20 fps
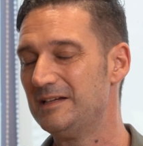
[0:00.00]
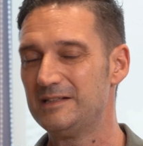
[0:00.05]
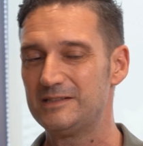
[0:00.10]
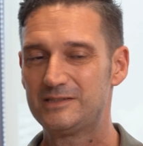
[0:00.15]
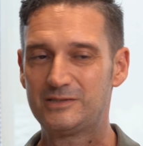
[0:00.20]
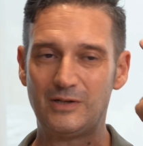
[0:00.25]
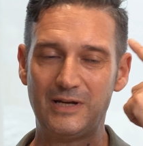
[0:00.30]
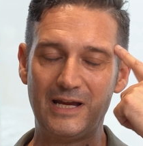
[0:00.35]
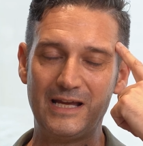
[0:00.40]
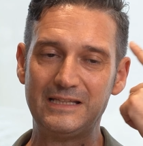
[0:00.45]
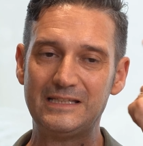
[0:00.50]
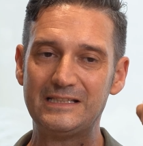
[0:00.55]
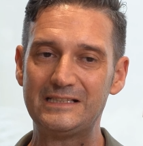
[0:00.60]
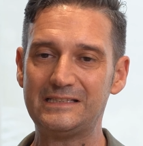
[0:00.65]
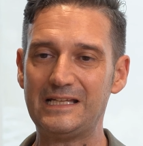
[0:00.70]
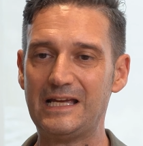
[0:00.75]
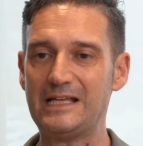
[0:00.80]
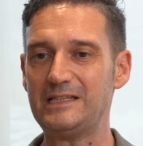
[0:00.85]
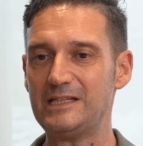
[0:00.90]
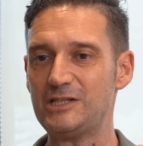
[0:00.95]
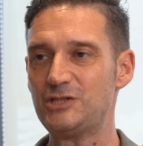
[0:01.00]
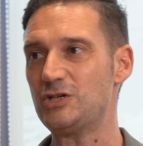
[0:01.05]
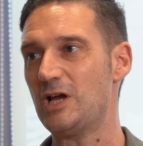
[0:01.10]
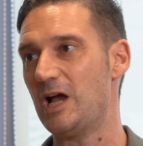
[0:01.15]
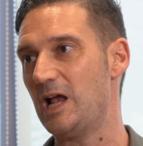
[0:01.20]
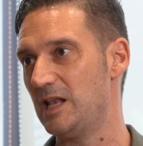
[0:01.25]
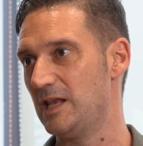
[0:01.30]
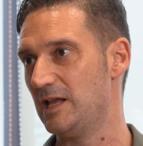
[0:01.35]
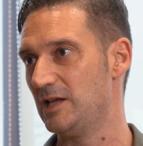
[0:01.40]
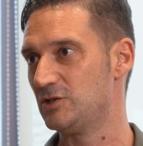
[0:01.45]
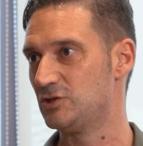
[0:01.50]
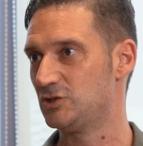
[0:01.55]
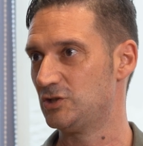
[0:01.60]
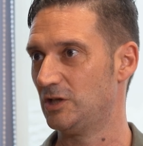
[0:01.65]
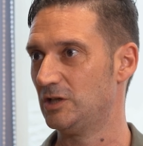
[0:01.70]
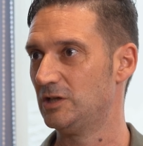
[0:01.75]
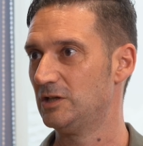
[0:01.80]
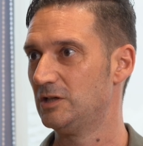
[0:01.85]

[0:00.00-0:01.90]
So I understand the challenge.